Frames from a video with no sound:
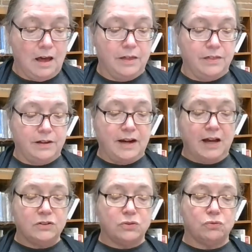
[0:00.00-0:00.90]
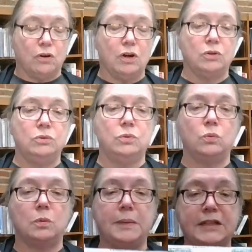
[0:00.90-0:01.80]
The next row
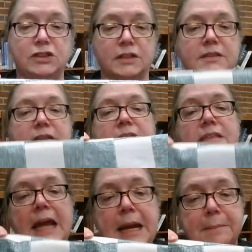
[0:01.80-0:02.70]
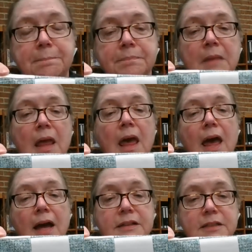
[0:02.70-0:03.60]
will be just the same,
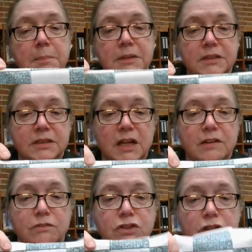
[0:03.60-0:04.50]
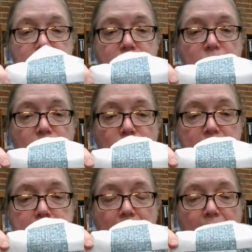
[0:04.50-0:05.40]
except instead of just 3
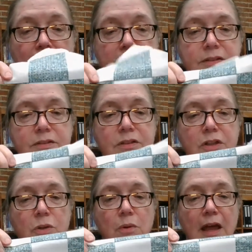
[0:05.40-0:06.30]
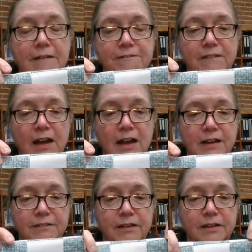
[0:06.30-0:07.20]
blocks, you will have
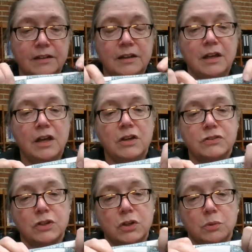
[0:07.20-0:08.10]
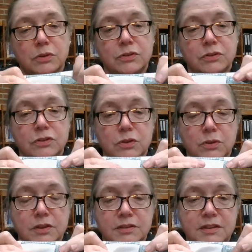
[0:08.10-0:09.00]
5. So you will do
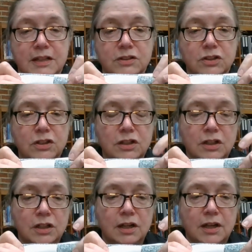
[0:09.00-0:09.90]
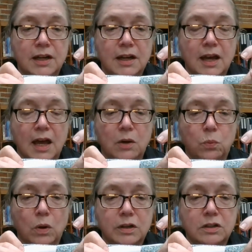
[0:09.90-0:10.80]
the center and
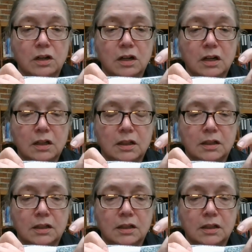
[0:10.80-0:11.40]
1 dark,